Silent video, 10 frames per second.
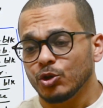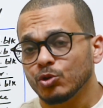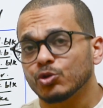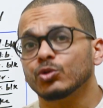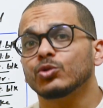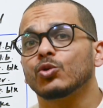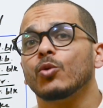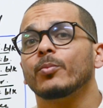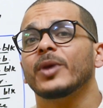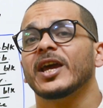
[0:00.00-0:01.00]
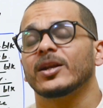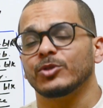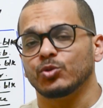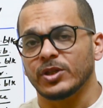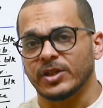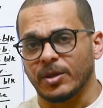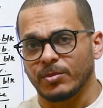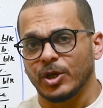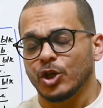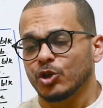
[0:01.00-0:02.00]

you should compare between them.